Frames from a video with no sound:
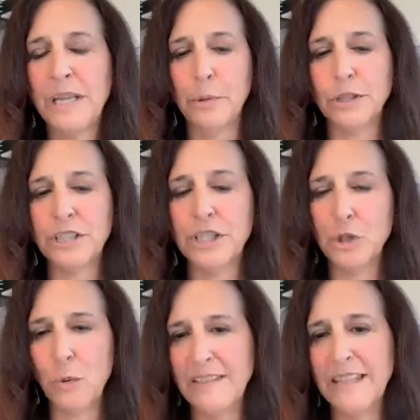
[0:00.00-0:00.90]
people to
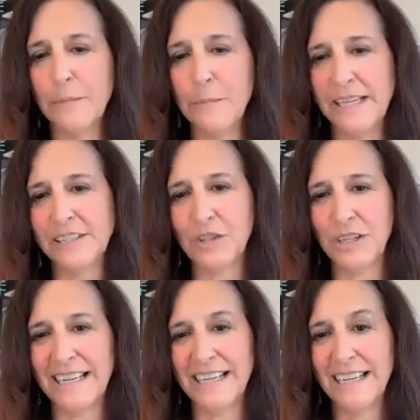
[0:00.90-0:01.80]
join their
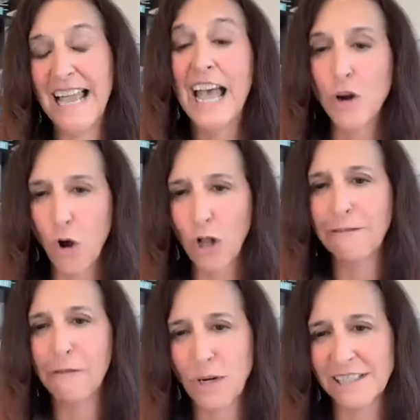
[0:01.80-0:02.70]
ministry, and all
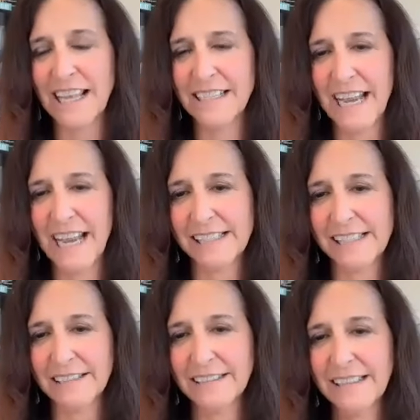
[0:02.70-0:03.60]
four said
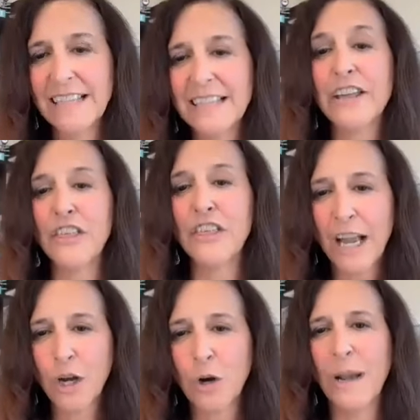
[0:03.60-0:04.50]
yes. Like oh
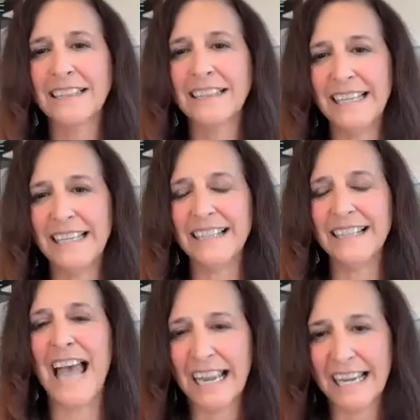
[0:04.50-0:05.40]
that God. quickly,
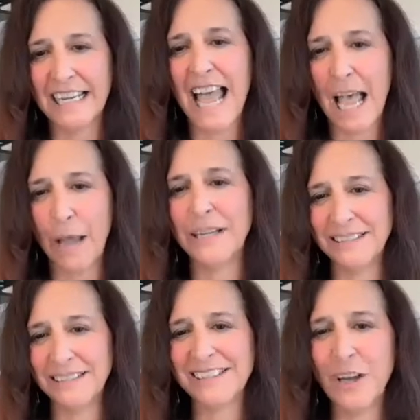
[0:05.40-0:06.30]
that can
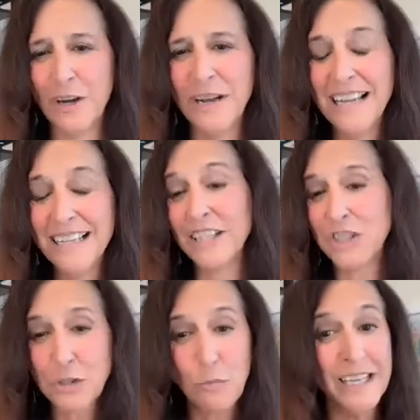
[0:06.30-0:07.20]
happen. So, yeah,
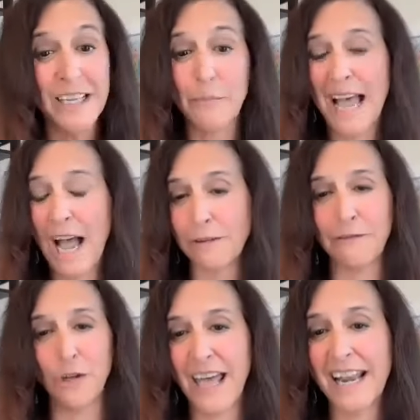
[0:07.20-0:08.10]
just really
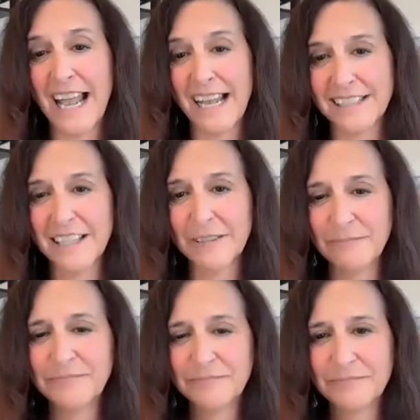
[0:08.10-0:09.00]
powerful that ask.
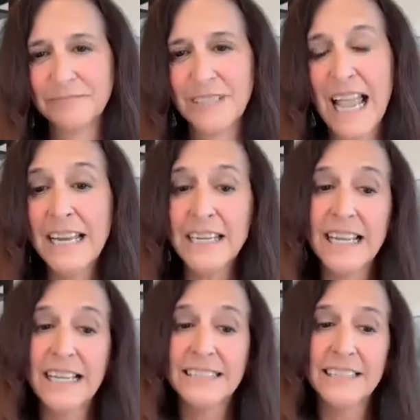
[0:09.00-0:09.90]
And 100%.
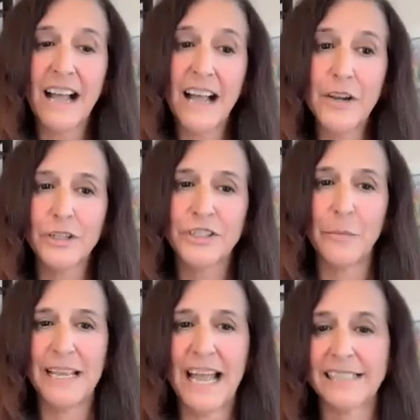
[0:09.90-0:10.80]
it's an honor to
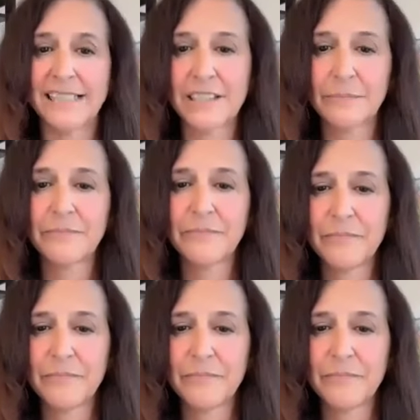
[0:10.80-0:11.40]
be asked.